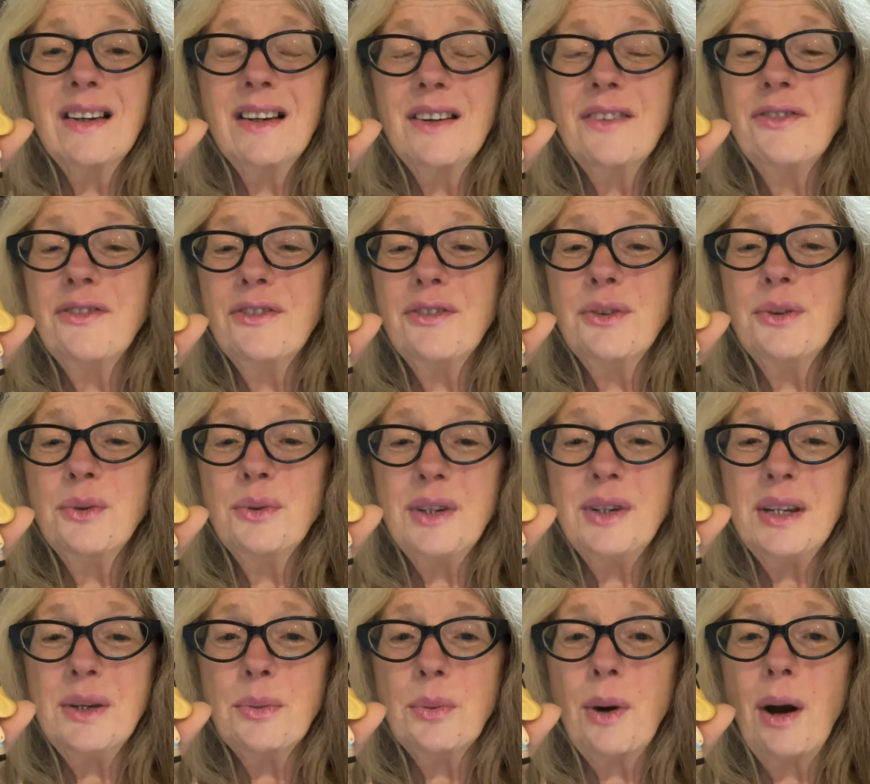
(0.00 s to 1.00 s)

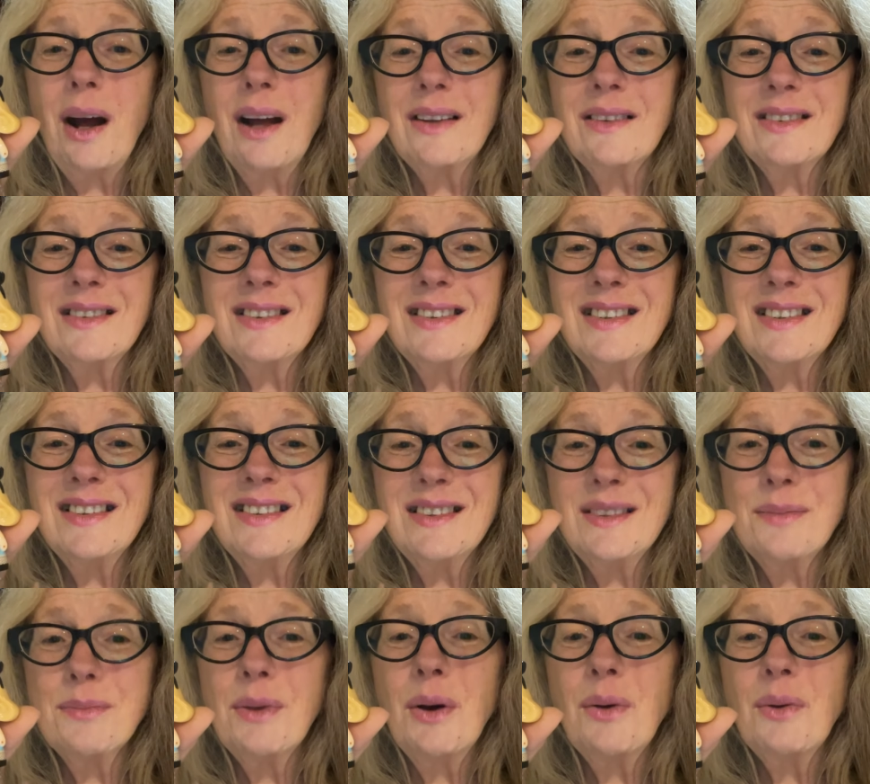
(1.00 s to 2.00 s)
foodie ones that
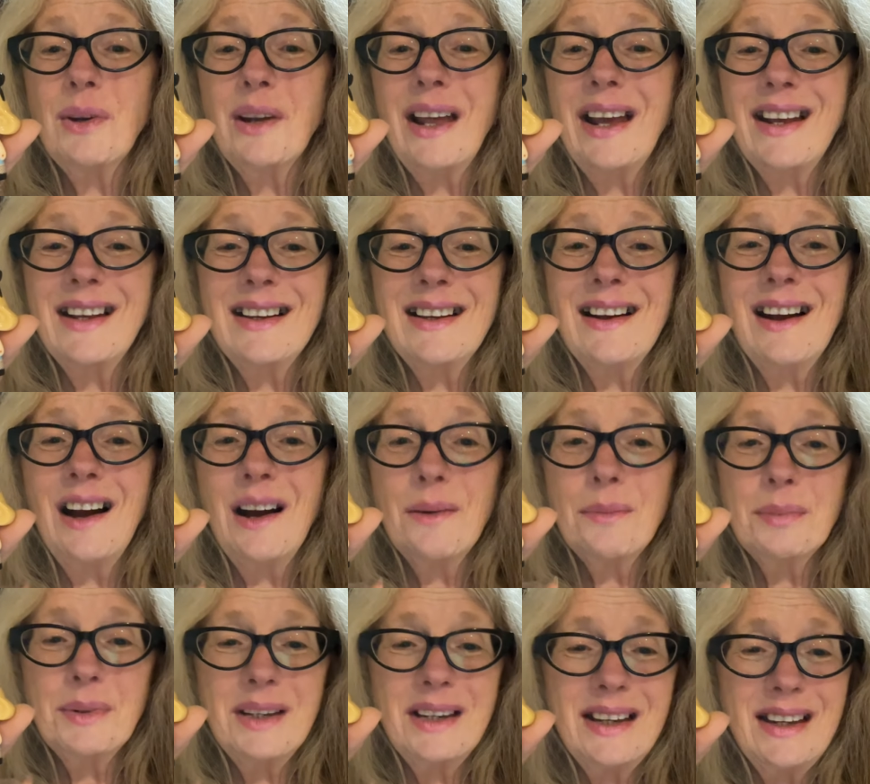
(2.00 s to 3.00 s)
smelled like
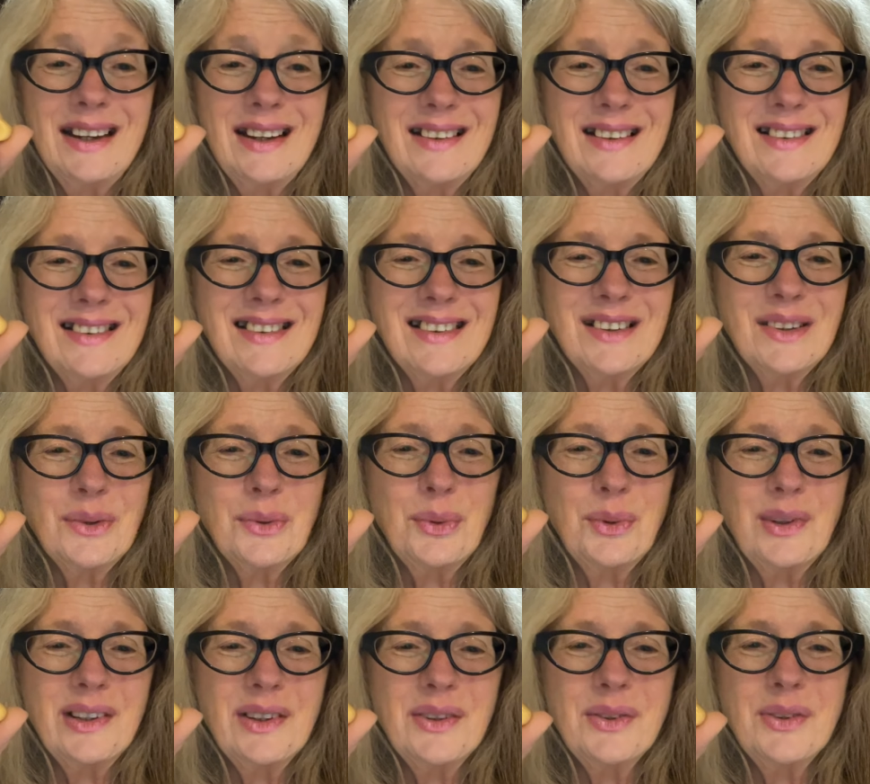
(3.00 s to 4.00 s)
cupcakes and all
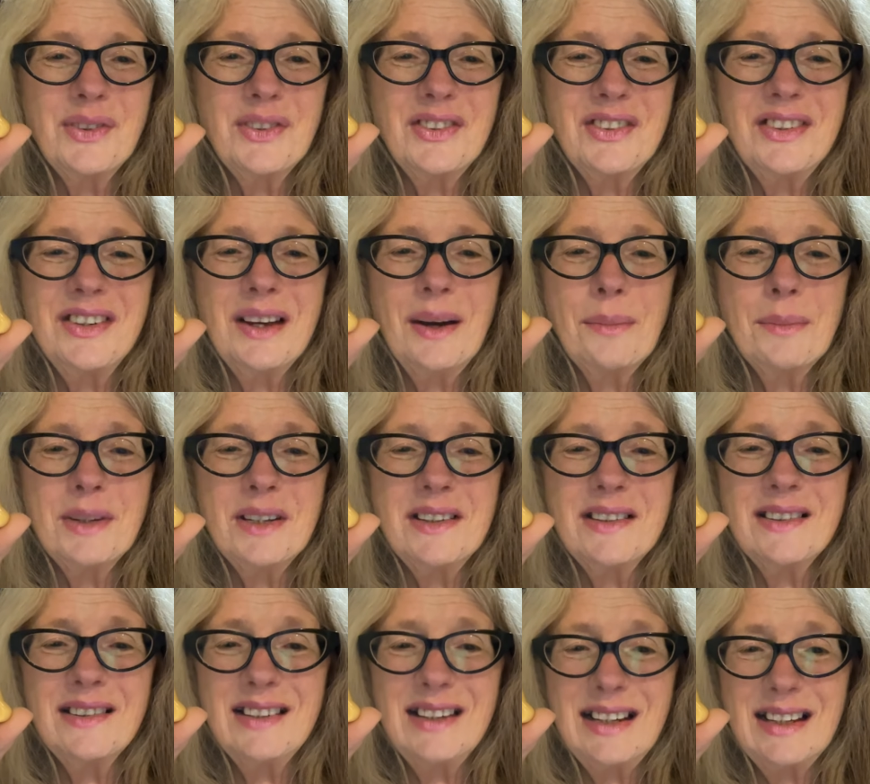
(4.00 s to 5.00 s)
those yummy
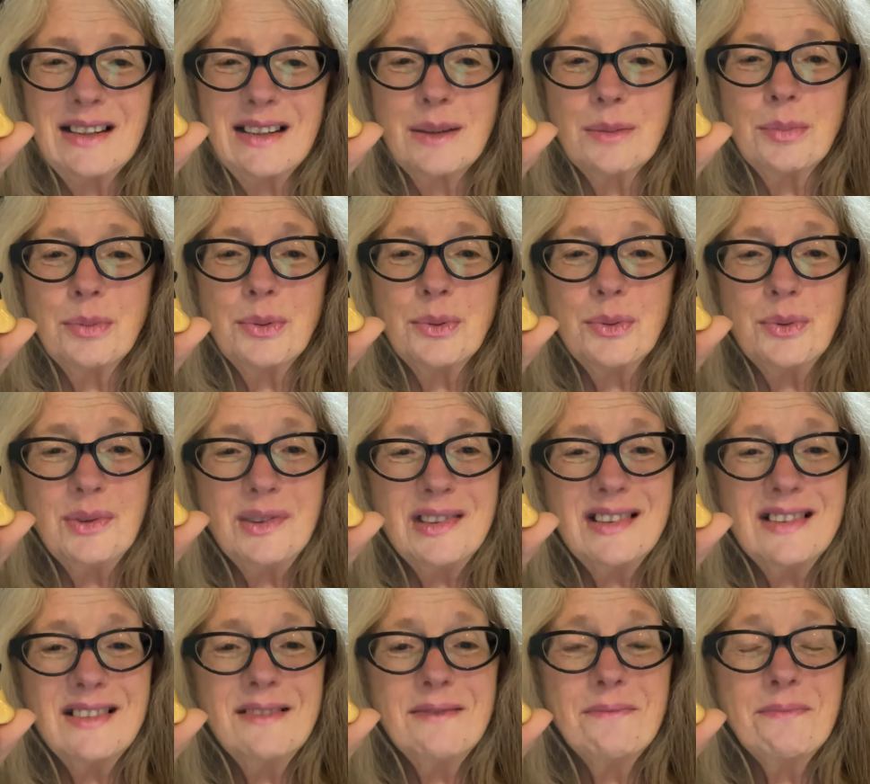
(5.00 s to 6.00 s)
delectables.
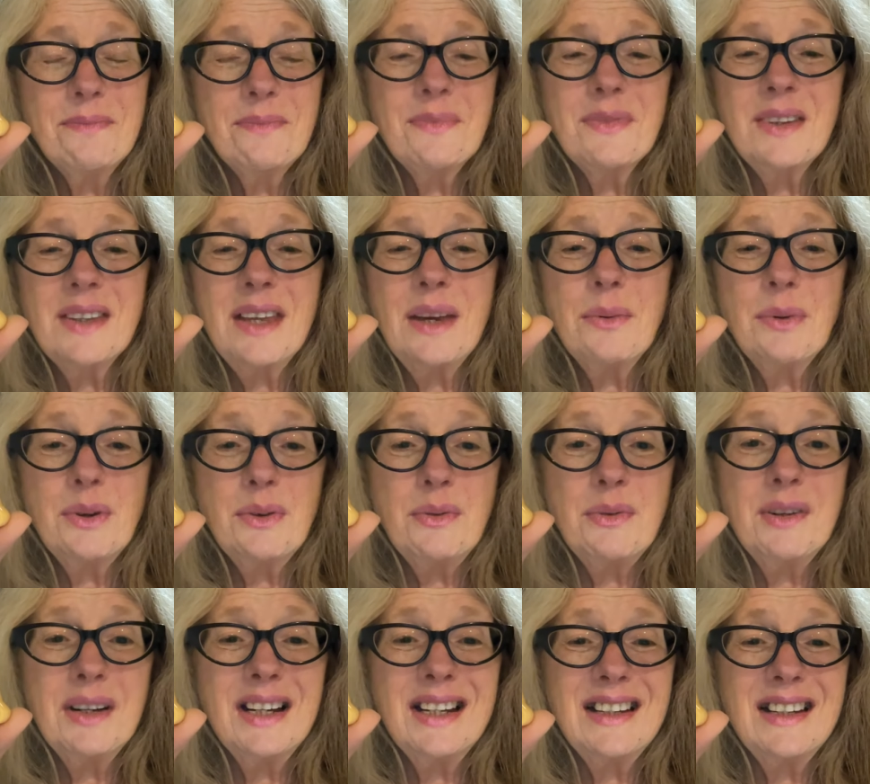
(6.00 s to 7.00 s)
They were
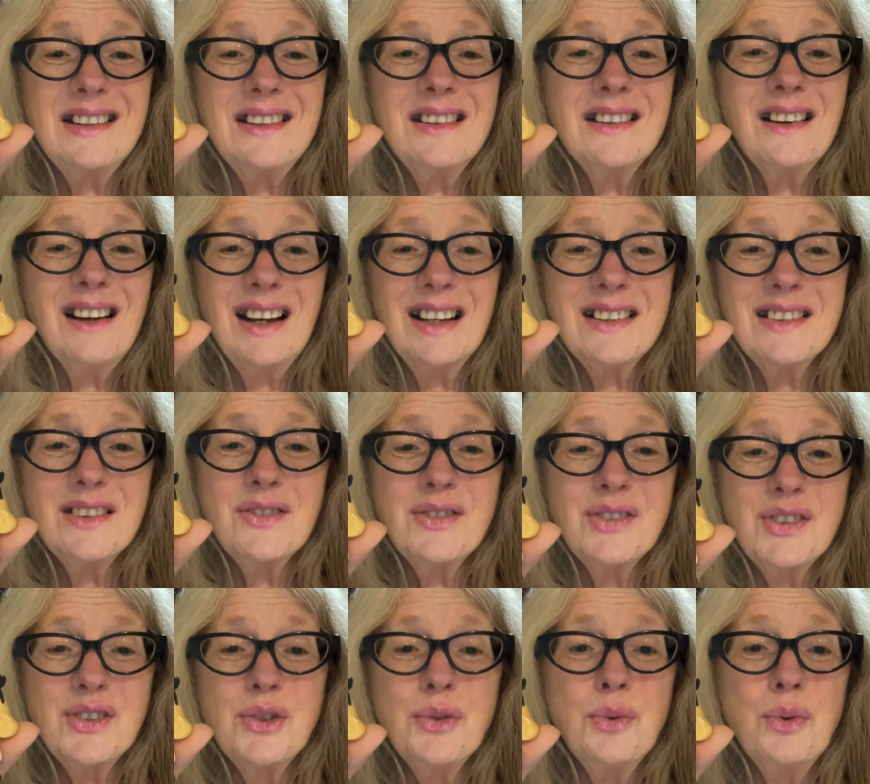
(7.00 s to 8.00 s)
really nice. I've
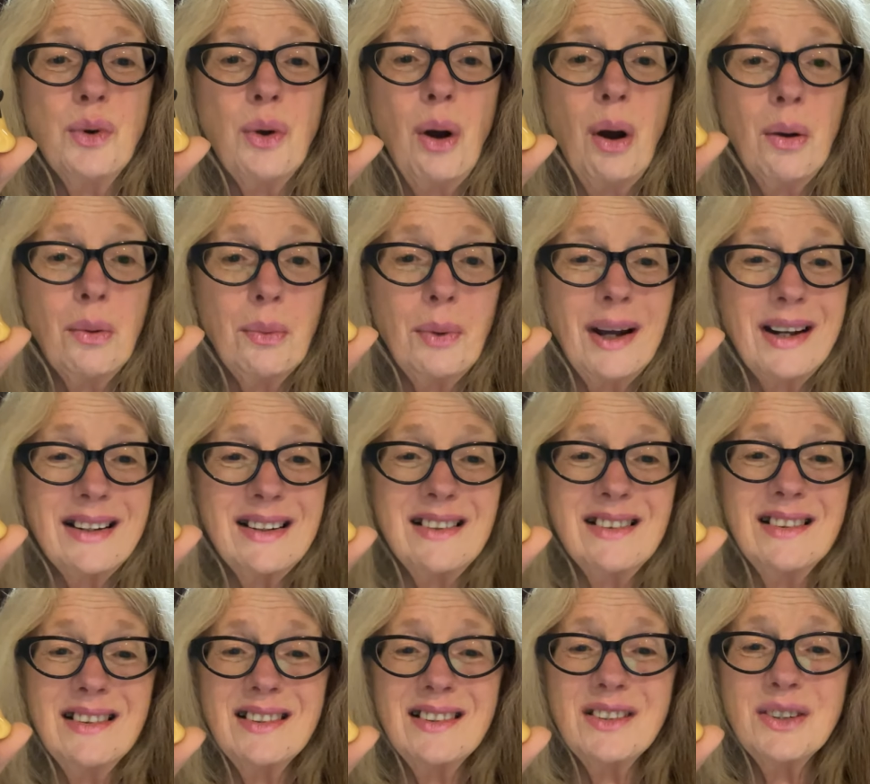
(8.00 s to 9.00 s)
still got one
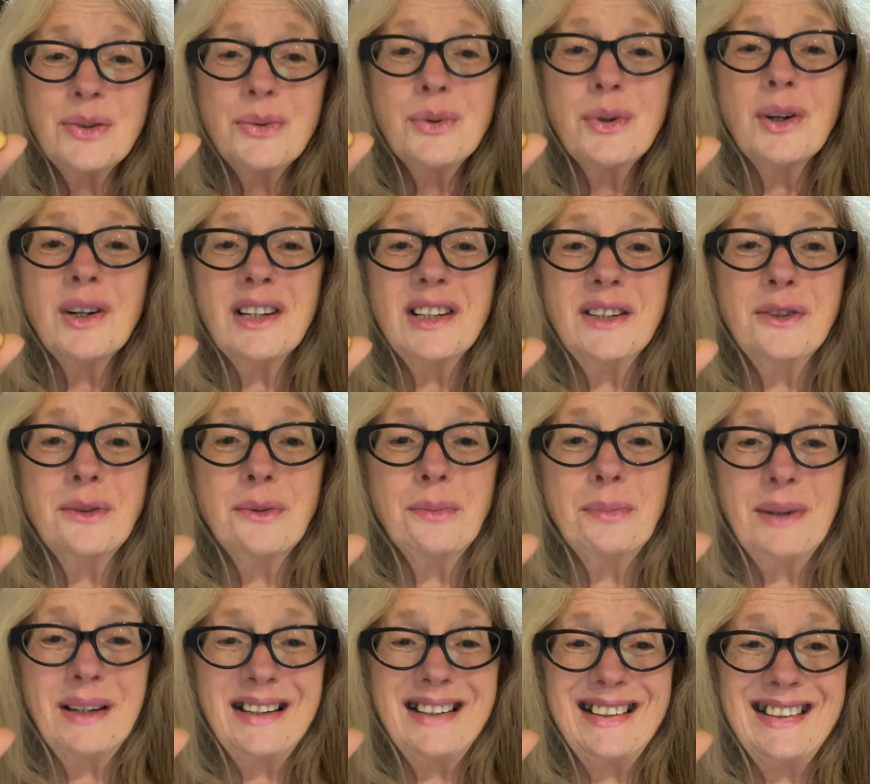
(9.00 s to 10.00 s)
and it's still got a little
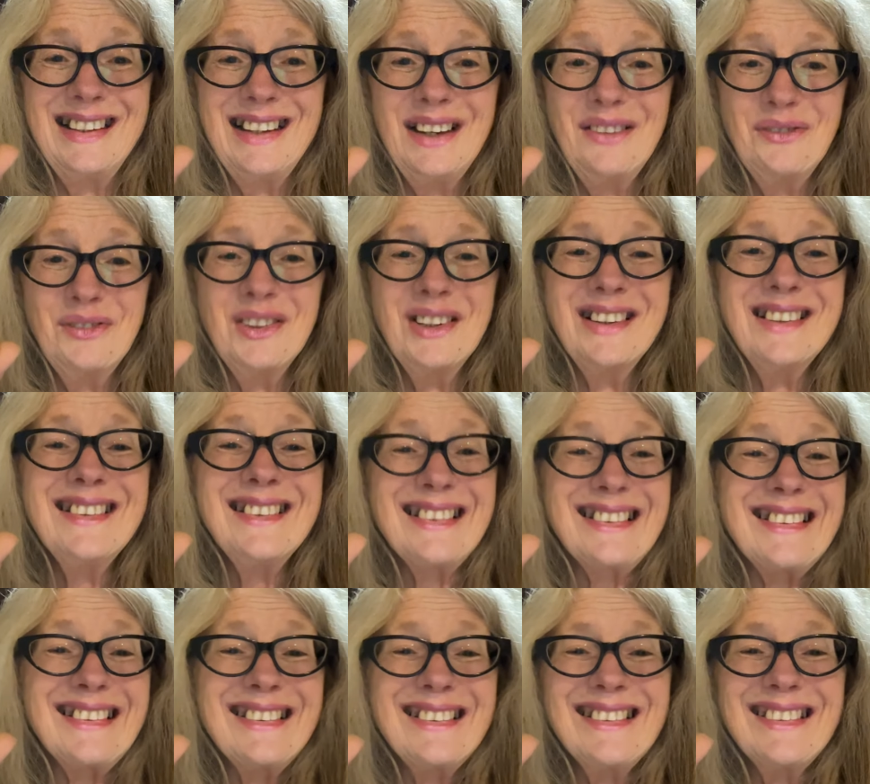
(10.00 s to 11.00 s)
bit left
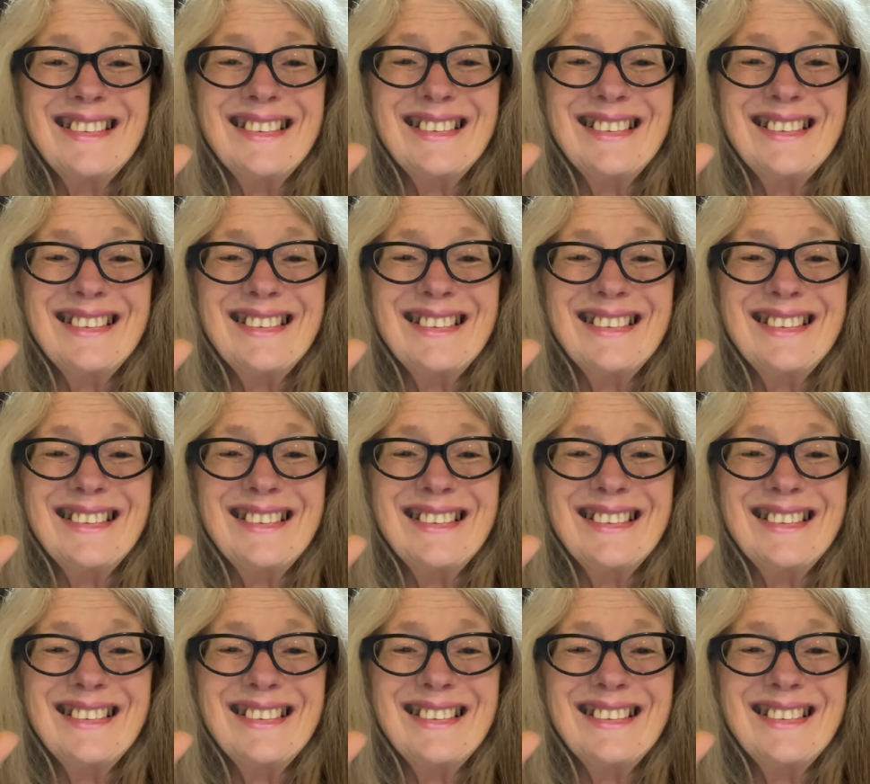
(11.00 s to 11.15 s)
in it.